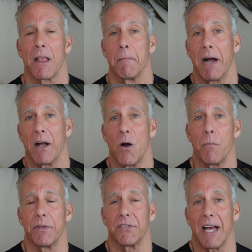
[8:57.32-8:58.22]
My
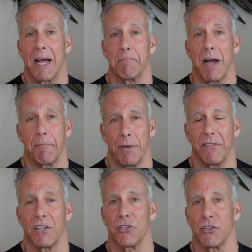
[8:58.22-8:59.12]
hope is that my
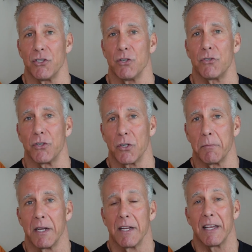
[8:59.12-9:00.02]
pivot to
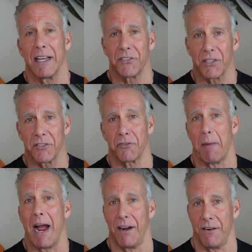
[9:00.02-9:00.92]
YouTube is
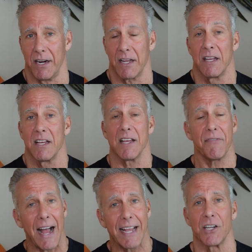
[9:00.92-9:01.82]
inspiring.
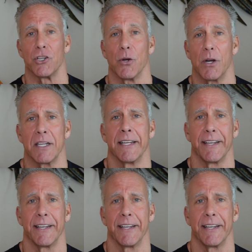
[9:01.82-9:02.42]
If I can do it,